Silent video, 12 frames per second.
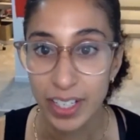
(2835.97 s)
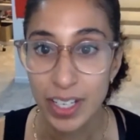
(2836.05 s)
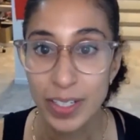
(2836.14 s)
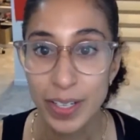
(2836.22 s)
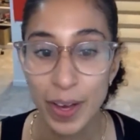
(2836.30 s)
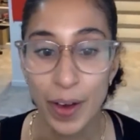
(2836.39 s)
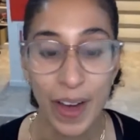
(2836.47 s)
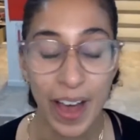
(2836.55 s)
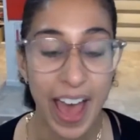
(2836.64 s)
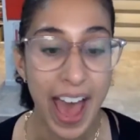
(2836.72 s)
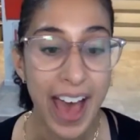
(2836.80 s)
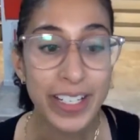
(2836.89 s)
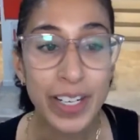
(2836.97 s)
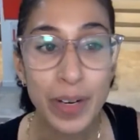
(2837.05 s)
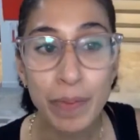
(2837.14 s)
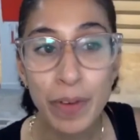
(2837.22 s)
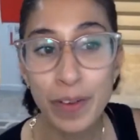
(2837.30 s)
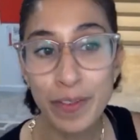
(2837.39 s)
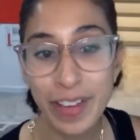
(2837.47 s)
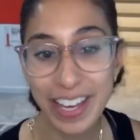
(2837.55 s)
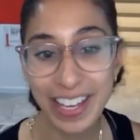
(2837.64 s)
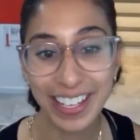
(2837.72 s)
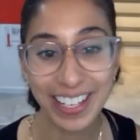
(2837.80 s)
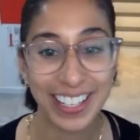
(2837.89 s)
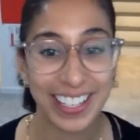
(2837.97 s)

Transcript: So as you're moving,